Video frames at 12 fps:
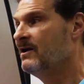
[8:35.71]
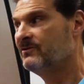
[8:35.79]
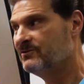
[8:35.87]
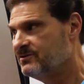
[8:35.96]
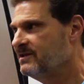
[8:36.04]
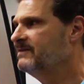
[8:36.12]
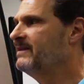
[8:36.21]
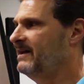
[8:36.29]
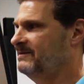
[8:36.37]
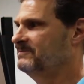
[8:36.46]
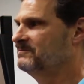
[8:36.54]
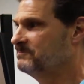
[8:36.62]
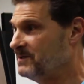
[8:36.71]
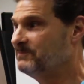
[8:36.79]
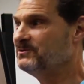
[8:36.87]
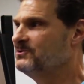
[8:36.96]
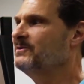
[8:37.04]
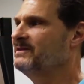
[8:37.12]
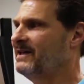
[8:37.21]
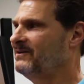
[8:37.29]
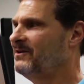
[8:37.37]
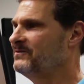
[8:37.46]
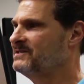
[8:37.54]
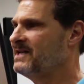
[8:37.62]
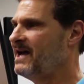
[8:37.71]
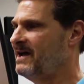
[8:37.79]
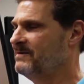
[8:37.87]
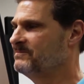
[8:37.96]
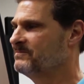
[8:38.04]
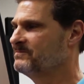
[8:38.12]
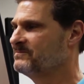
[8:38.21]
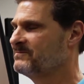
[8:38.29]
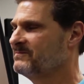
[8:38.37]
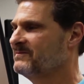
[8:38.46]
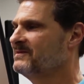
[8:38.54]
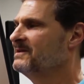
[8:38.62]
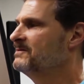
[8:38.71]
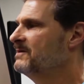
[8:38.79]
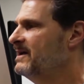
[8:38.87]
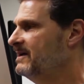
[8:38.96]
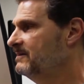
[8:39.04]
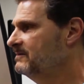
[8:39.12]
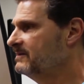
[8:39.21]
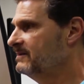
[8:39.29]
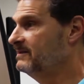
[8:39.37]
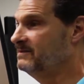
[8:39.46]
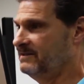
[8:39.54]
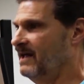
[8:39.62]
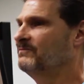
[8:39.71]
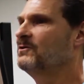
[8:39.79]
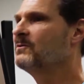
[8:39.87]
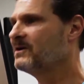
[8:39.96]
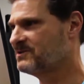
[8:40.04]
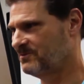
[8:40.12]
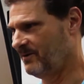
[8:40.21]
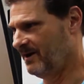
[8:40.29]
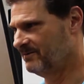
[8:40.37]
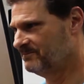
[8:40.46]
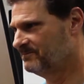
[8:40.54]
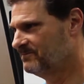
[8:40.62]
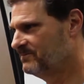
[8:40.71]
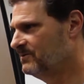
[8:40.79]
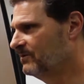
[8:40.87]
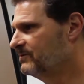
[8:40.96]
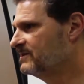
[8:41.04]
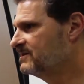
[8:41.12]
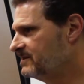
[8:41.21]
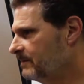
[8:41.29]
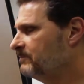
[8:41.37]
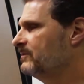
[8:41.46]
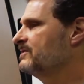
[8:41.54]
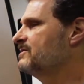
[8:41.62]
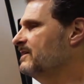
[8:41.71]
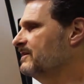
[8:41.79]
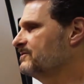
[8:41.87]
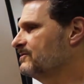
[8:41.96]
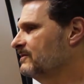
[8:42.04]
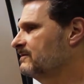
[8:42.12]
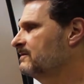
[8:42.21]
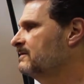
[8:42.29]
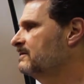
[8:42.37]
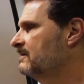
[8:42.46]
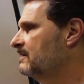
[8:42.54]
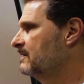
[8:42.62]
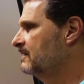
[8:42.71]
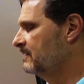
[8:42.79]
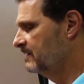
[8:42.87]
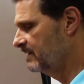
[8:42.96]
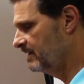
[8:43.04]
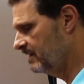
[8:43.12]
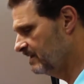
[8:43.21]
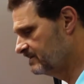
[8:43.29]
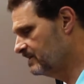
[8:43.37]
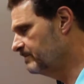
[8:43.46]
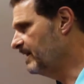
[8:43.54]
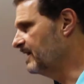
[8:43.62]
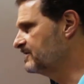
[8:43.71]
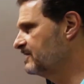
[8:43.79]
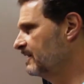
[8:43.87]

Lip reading: You see that, people doing that all the time, and it never works well. The simplest answer is the best.